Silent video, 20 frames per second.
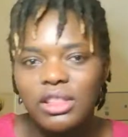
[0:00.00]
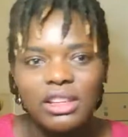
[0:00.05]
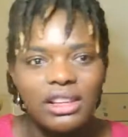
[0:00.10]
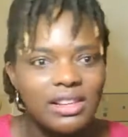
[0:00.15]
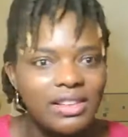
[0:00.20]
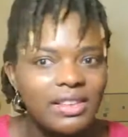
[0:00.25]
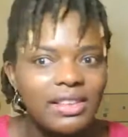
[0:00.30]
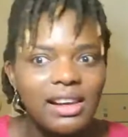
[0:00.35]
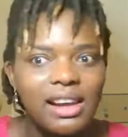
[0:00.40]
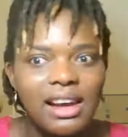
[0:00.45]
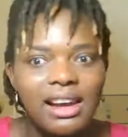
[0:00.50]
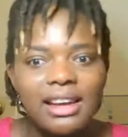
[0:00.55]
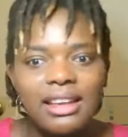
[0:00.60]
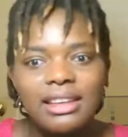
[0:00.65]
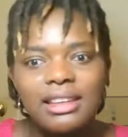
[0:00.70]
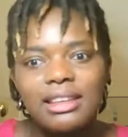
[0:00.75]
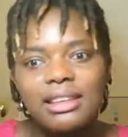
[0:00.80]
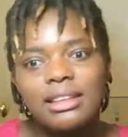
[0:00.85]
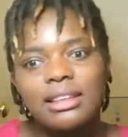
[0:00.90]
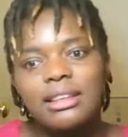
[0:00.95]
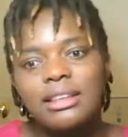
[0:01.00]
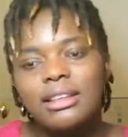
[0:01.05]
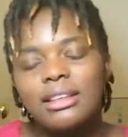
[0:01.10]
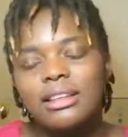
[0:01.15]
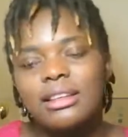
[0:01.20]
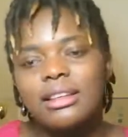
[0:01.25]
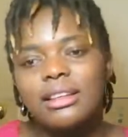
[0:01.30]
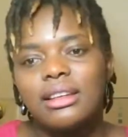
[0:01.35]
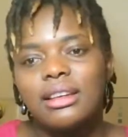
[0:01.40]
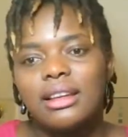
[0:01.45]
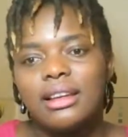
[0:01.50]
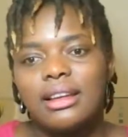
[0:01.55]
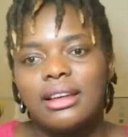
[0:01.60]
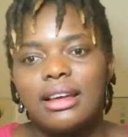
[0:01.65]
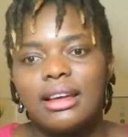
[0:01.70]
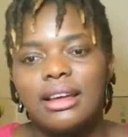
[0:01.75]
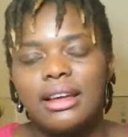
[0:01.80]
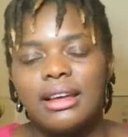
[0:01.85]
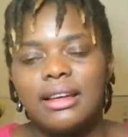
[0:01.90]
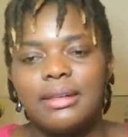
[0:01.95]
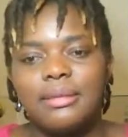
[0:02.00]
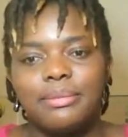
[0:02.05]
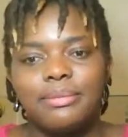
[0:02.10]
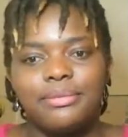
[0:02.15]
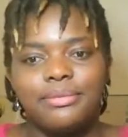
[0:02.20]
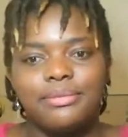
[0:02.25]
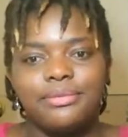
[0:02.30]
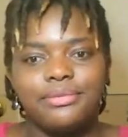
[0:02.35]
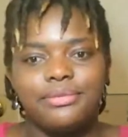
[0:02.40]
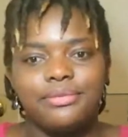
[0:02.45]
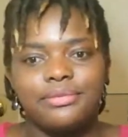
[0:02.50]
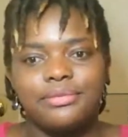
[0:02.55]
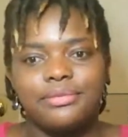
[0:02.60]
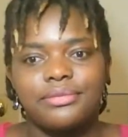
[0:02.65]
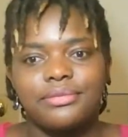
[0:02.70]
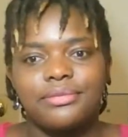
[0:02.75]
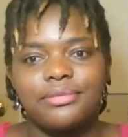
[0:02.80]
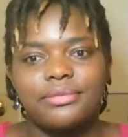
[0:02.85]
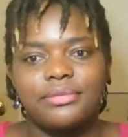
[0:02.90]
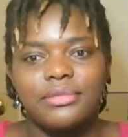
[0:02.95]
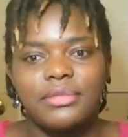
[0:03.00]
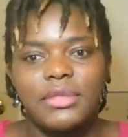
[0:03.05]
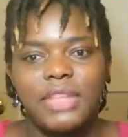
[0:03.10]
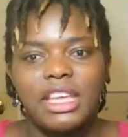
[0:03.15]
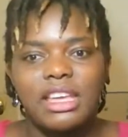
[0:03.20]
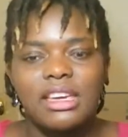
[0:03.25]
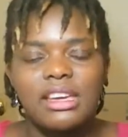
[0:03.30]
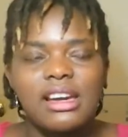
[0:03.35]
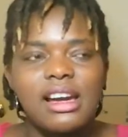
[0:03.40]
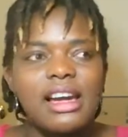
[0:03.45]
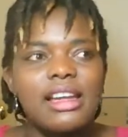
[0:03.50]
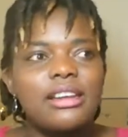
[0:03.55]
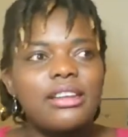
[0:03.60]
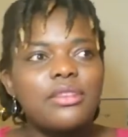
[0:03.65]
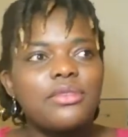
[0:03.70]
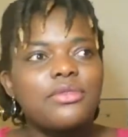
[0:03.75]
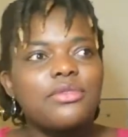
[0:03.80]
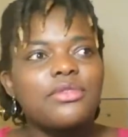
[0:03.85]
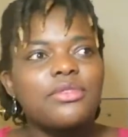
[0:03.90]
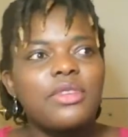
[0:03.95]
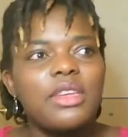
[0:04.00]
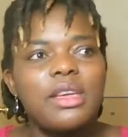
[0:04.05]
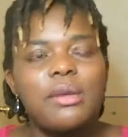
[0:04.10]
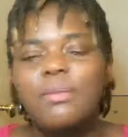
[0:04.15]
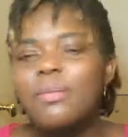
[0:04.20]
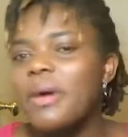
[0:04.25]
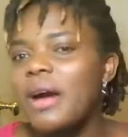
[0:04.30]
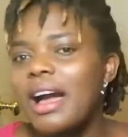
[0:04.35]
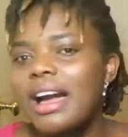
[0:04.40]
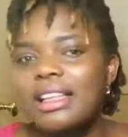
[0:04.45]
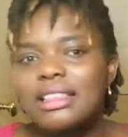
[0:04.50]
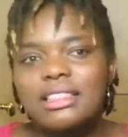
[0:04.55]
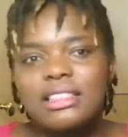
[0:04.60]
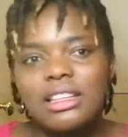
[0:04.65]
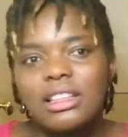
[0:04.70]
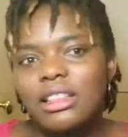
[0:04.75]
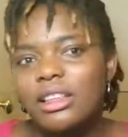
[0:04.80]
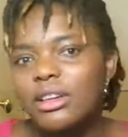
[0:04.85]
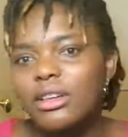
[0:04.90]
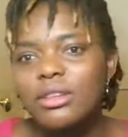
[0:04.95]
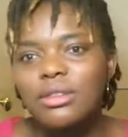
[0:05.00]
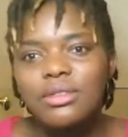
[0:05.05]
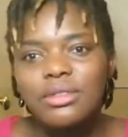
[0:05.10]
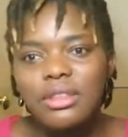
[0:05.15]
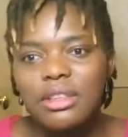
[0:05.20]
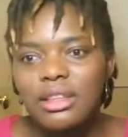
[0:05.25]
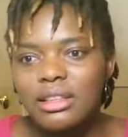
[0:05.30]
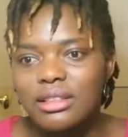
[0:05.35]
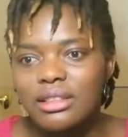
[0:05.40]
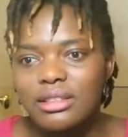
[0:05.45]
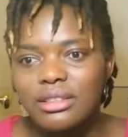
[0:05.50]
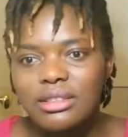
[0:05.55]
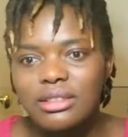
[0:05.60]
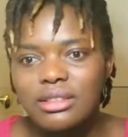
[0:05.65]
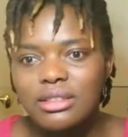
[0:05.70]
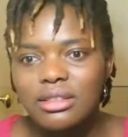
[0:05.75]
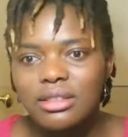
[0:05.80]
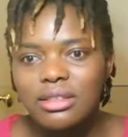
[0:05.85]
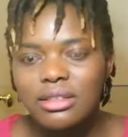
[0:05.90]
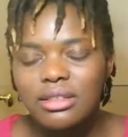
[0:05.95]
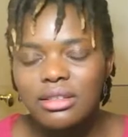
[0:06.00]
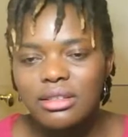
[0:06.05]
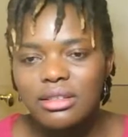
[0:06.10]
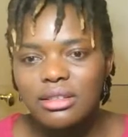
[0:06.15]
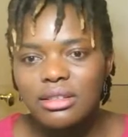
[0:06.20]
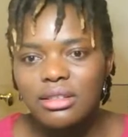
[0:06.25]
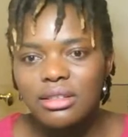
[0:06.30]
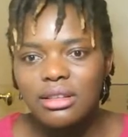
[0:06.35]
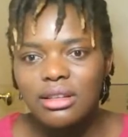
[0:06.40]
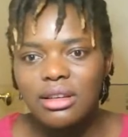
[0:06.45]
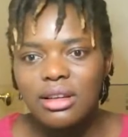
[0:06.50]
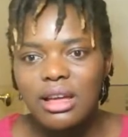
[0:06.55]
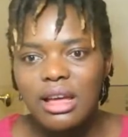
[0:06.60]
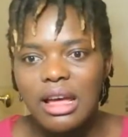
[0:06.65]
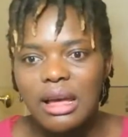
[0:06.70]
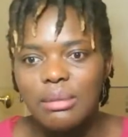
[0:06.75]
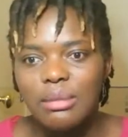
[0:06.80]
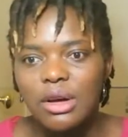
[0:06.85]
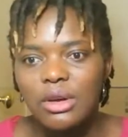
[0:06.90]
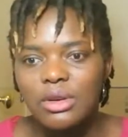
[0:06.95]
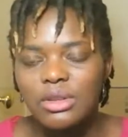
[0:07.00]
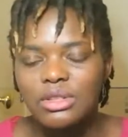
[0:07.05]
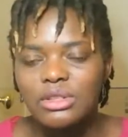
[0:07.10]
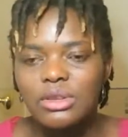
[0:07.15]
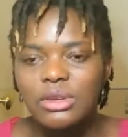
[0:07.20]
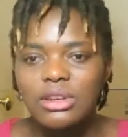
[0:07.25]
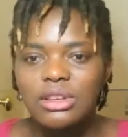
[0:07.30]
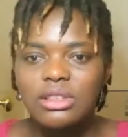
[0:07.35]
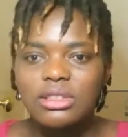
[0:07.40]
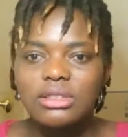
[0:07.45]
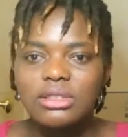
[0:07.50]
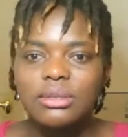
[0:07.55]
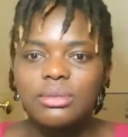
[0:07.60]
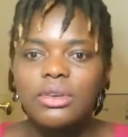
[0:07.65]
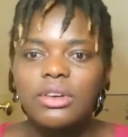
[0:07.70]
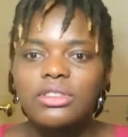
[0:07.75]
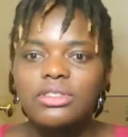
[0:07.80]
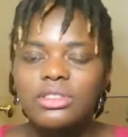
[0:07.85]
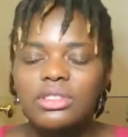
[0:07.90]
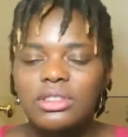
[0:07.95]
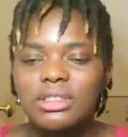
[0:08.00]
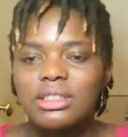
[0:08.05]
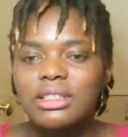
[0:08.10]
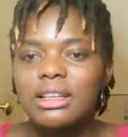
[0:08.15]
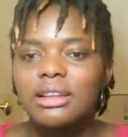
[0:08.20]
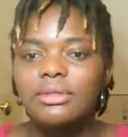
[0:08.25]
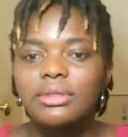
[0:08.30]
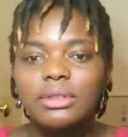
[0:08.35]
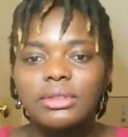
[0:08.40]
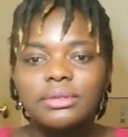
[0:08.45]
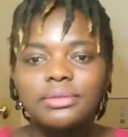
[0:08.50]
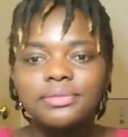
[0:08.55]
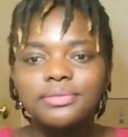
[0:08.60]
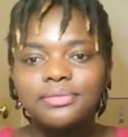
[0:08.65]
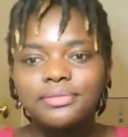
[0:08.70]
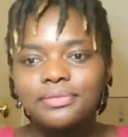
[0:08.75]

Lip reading: they look like, it kind of impacts a lot of things, also on a subconscious level.